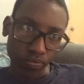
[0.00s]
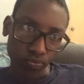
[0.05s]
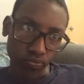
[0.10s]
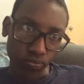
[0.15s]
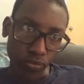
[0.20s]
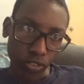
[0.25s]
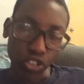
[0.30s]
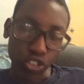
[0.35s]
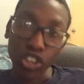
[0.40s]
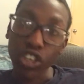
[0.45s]

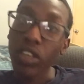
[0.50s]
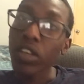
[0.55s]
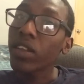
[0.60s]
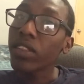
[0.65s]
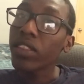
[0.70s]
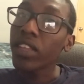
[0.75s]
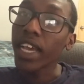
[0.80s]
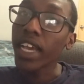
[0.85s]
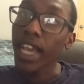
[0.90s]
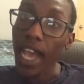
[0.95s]
turn
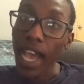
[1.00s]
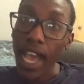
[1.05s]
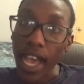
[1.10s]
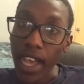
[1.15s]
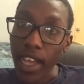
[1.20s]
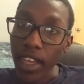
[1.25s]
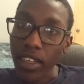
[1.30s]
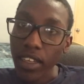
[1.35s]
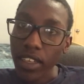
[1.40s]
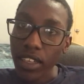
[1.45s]
on the
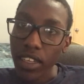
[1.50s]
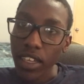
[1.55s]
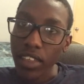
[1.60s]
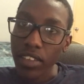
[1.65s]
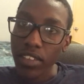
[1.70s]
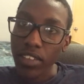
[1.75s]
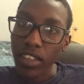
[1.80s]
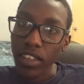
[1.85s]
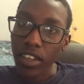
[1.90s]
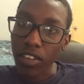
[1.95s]
car
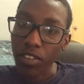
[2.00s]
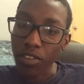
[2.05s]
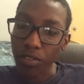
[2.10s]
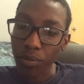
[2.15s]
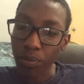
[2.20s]
instead of